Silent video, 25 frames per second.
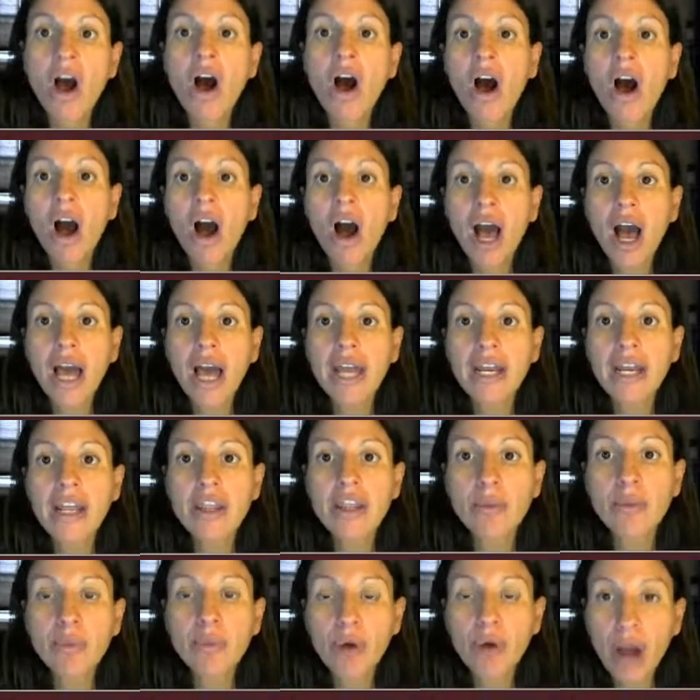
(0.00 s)
on
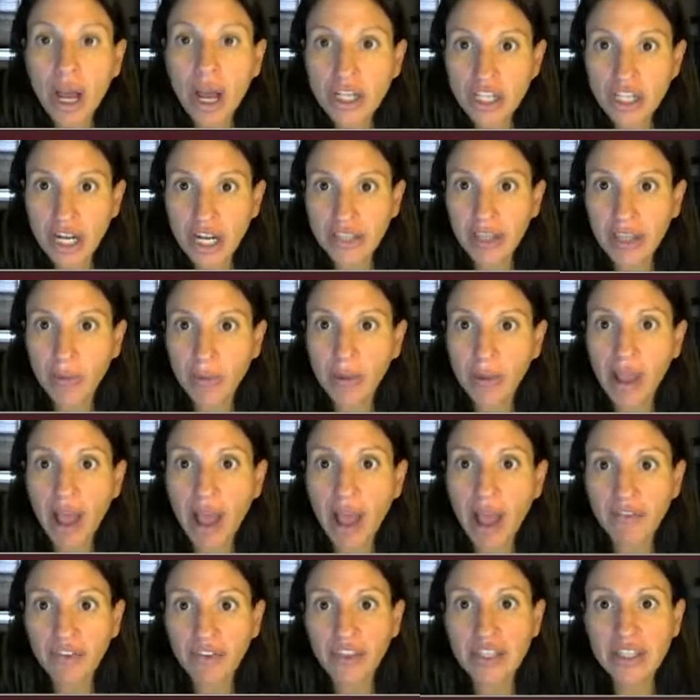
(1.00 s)
the project that we
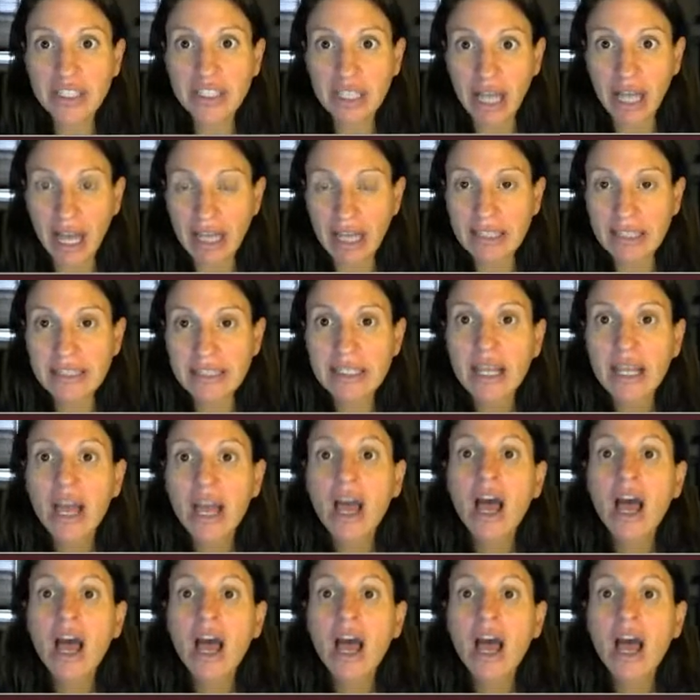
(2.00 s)
have for this class.